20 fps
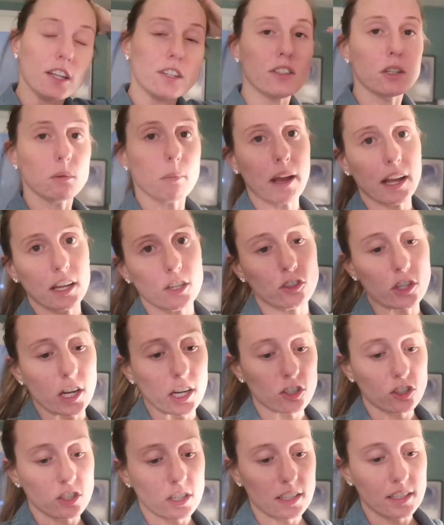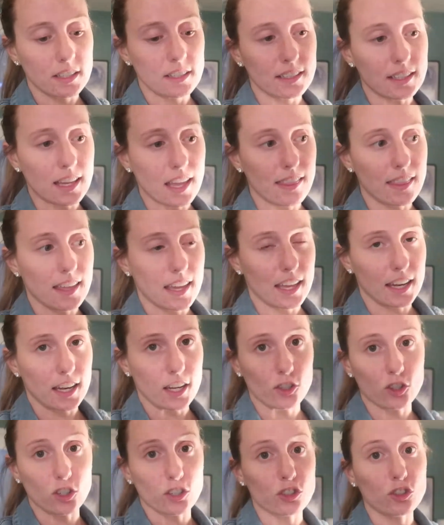do my injections, and
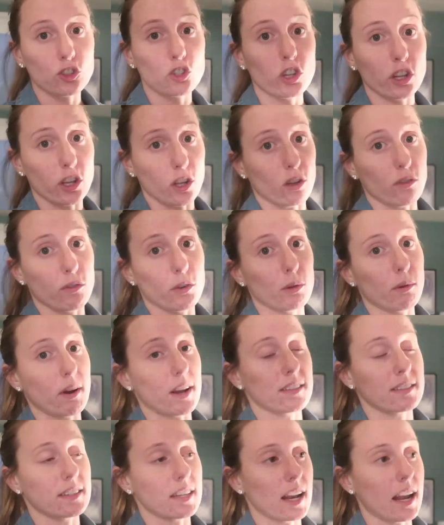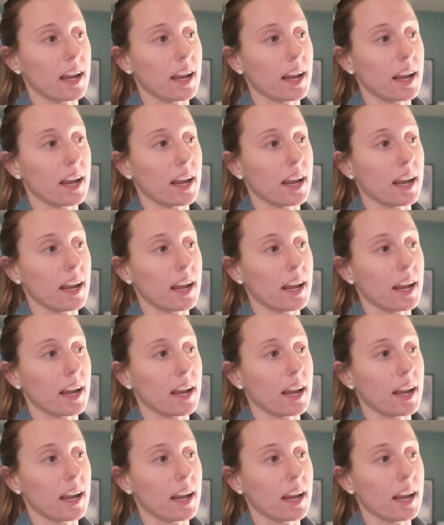then just chill for the rest of the